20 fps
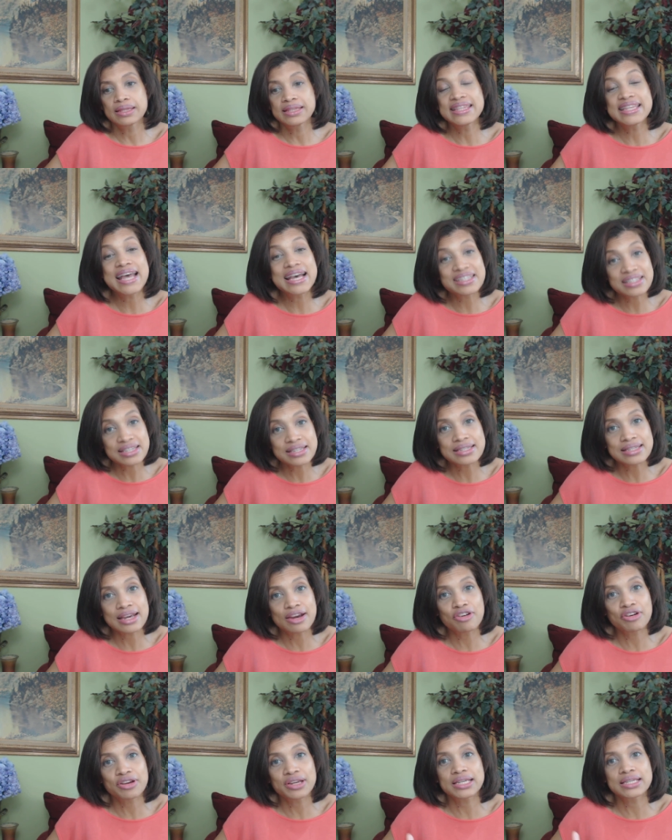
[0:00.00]

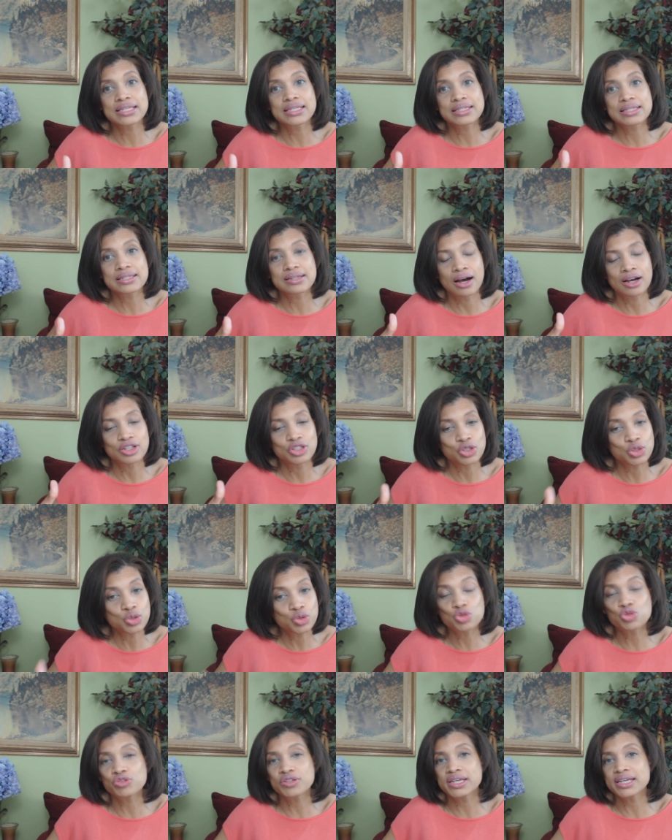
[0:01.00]
necessary uh,
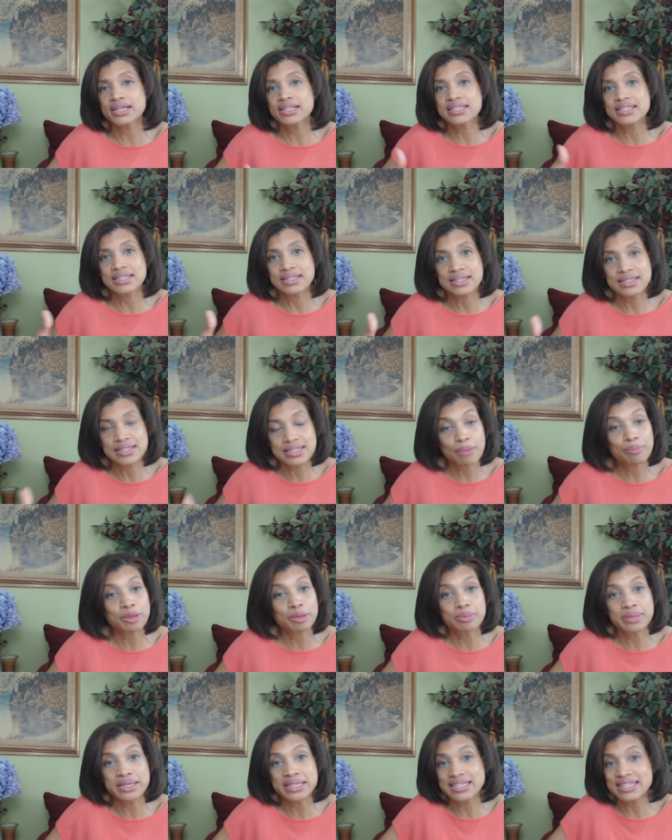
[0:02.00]
nutrients and
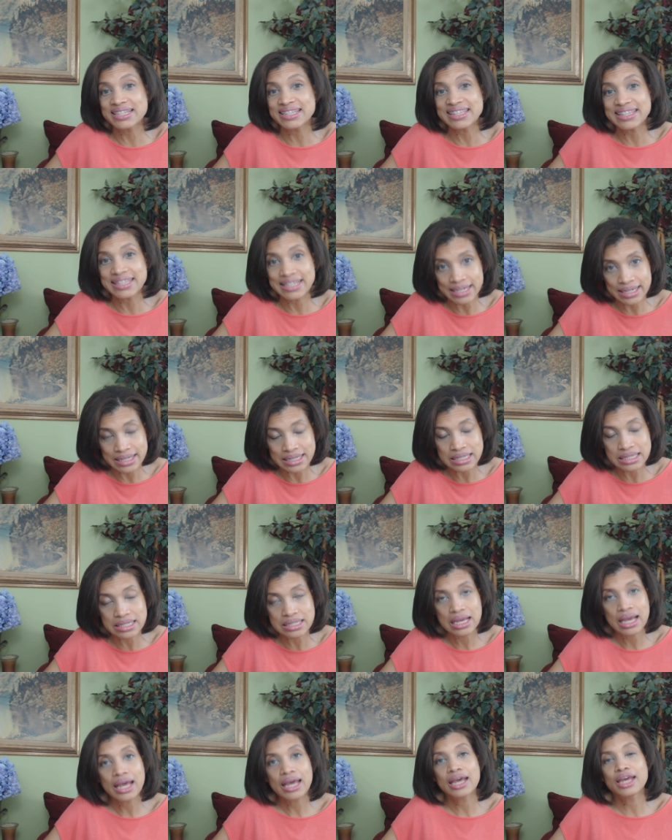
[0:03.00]
supplements it
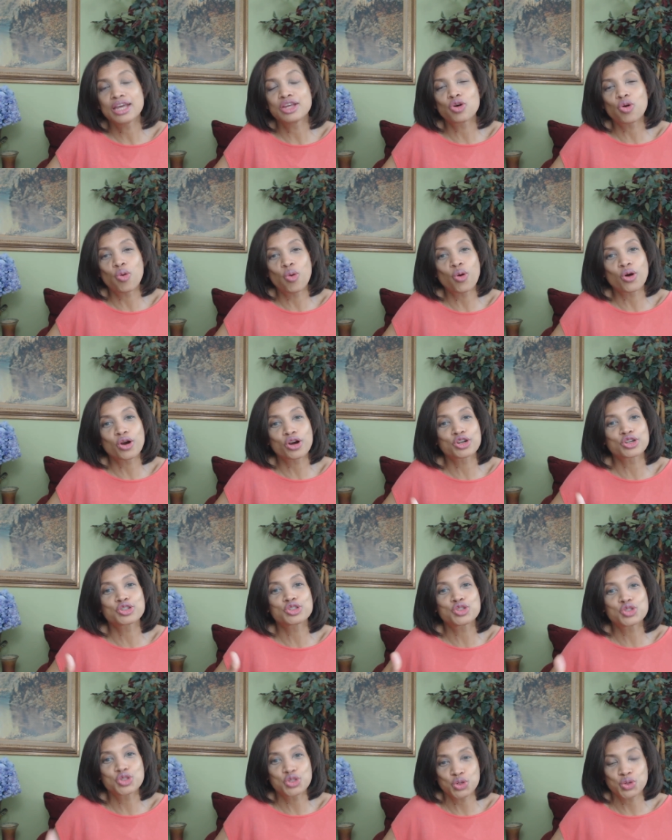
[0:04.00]
needs in
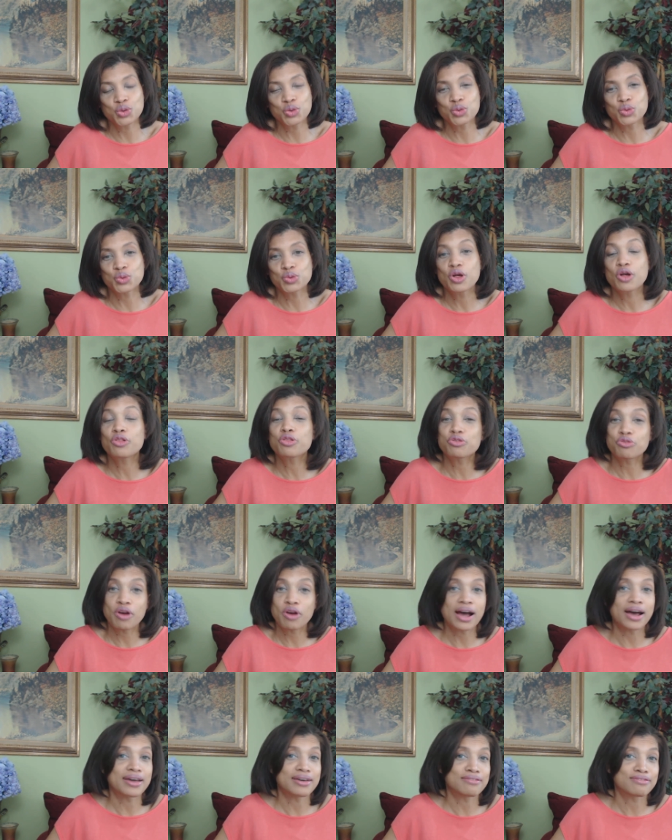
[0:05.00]
order to
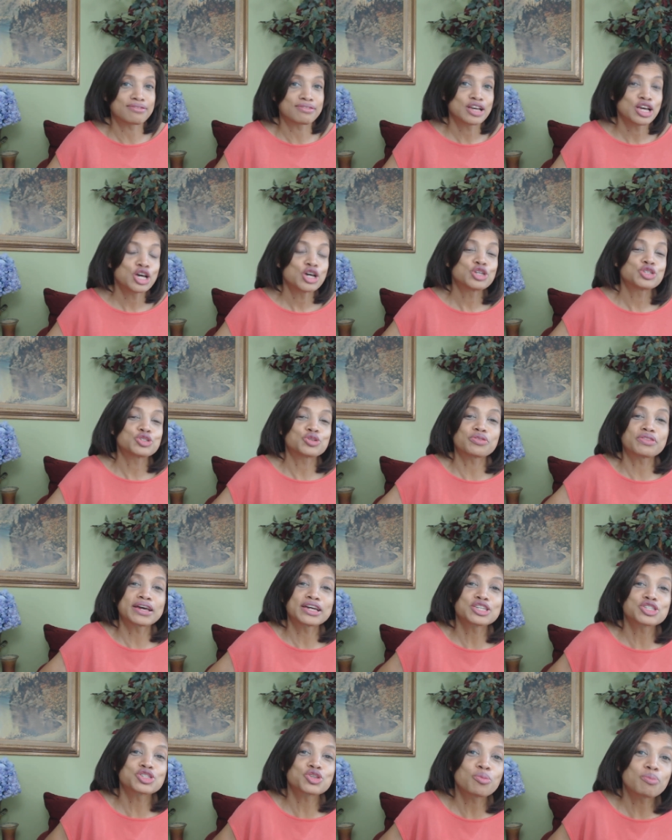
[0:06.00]
thrive. So,
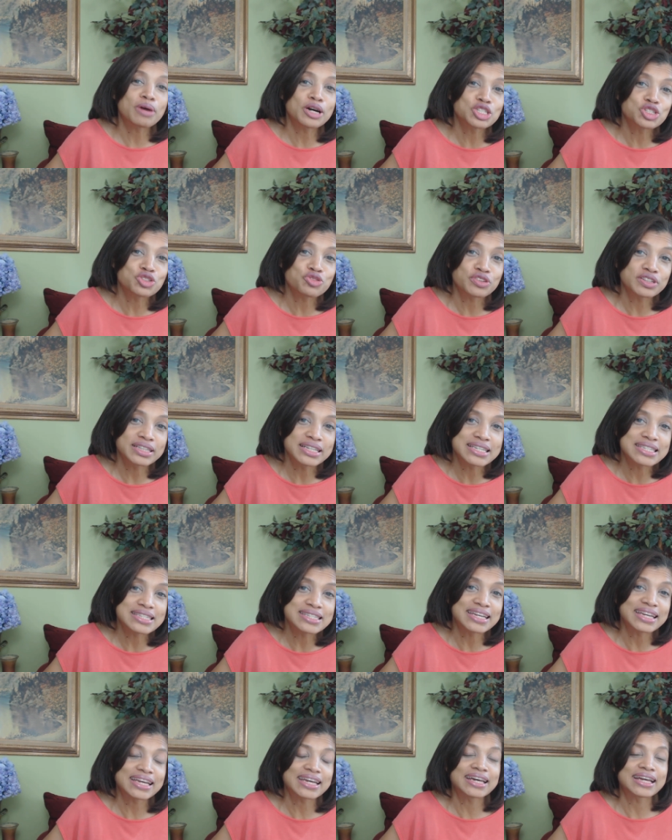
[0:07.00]
thanks so much for
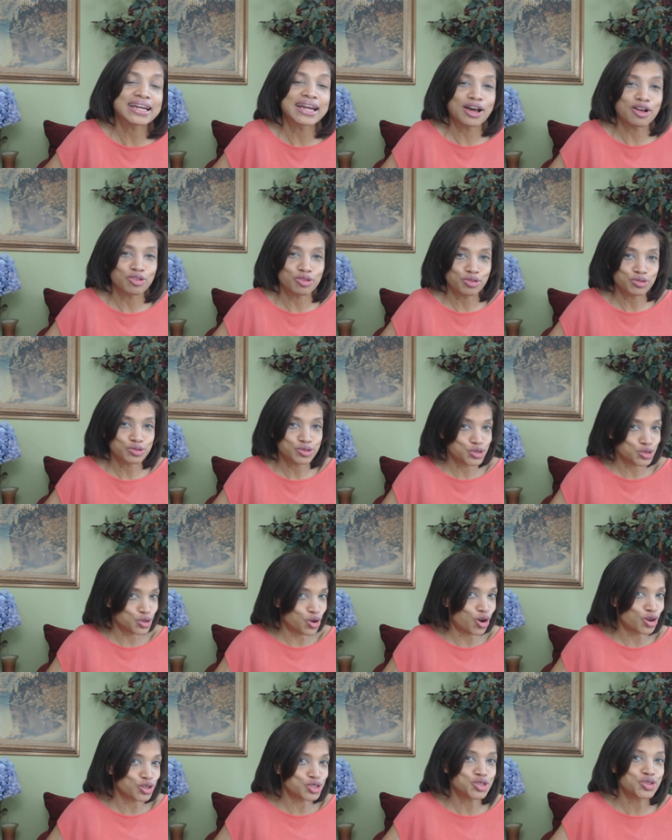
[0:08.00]
listening, and I'll
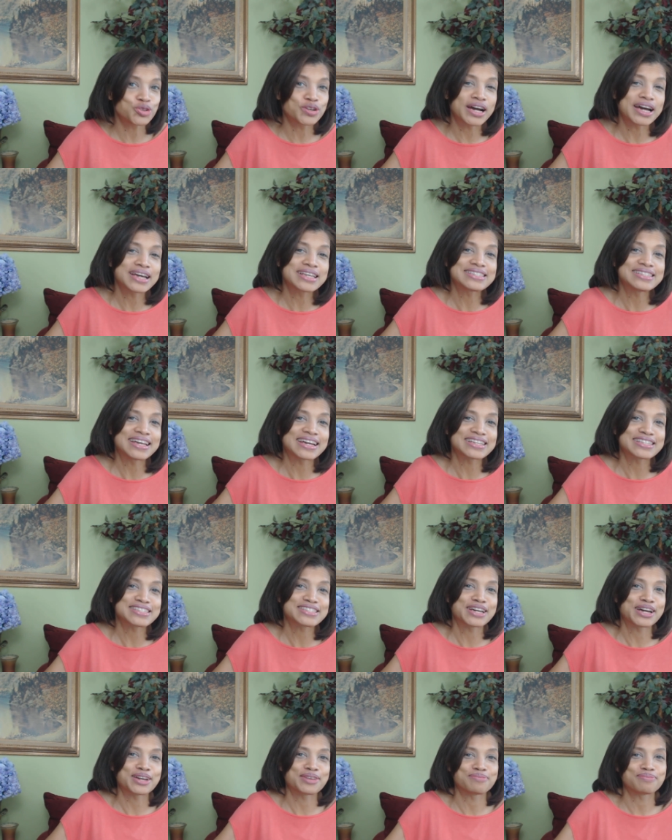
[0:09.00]
talk to you guys
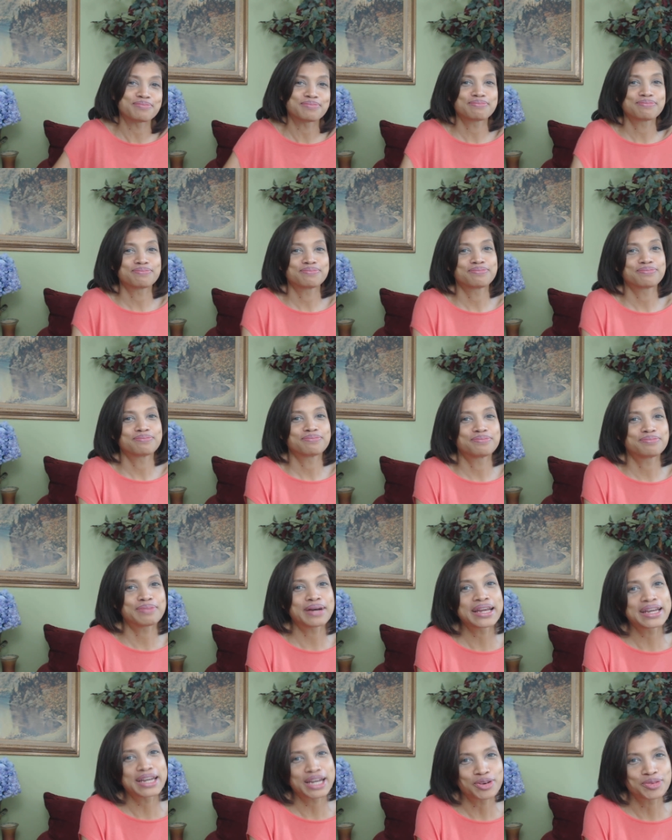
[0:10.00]
next time.
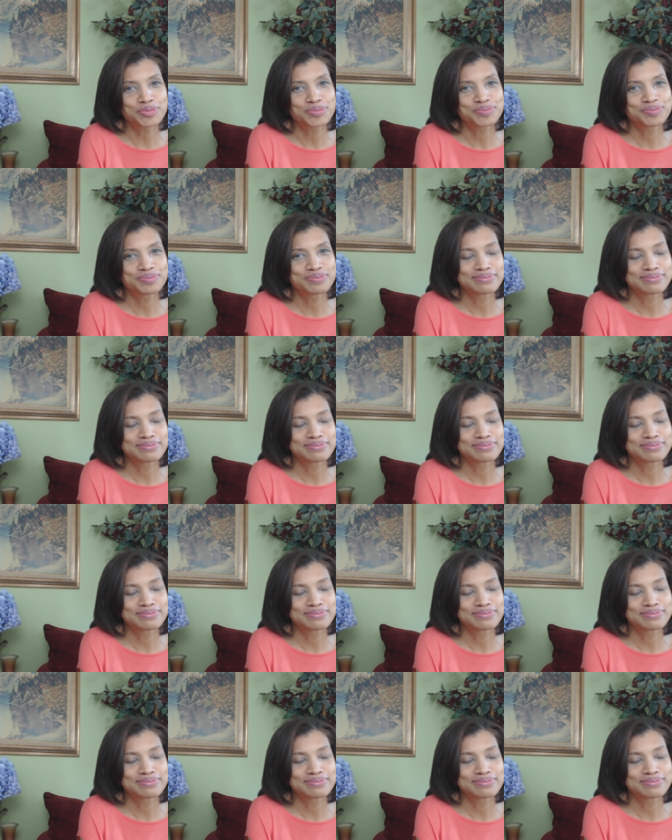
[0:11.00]
Bye now.